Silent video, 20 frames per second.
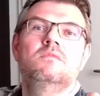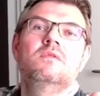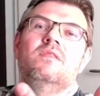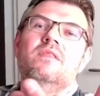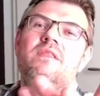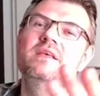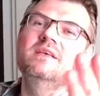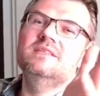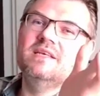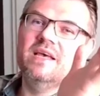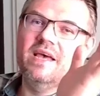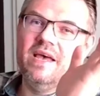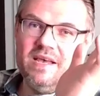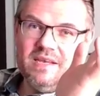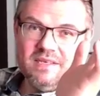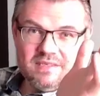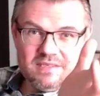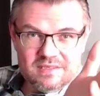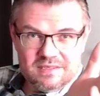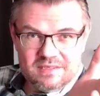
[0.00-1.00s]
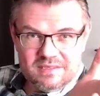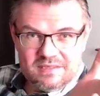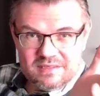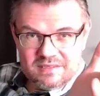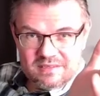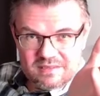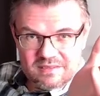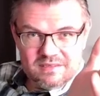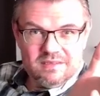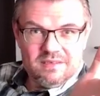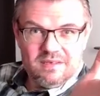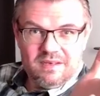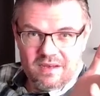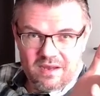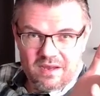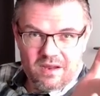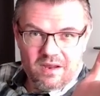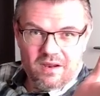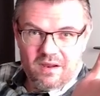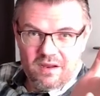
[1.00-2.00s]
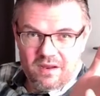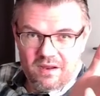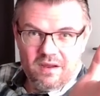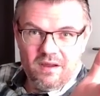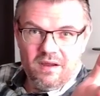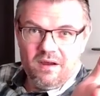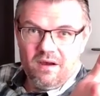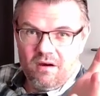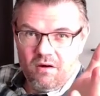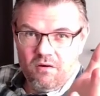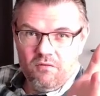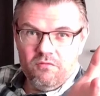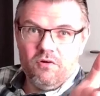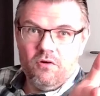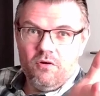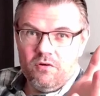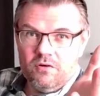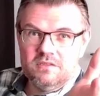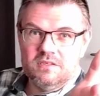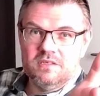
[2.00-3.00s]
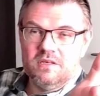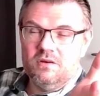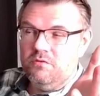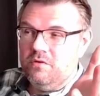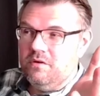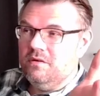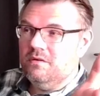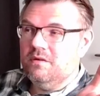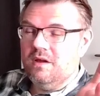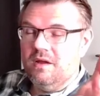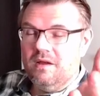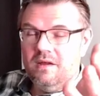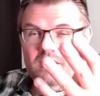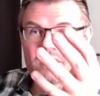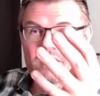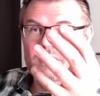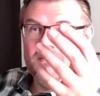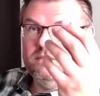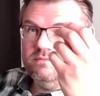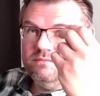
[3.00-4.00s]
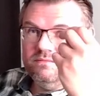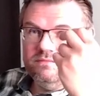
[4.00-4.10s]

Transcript: This has, of course, a, uh,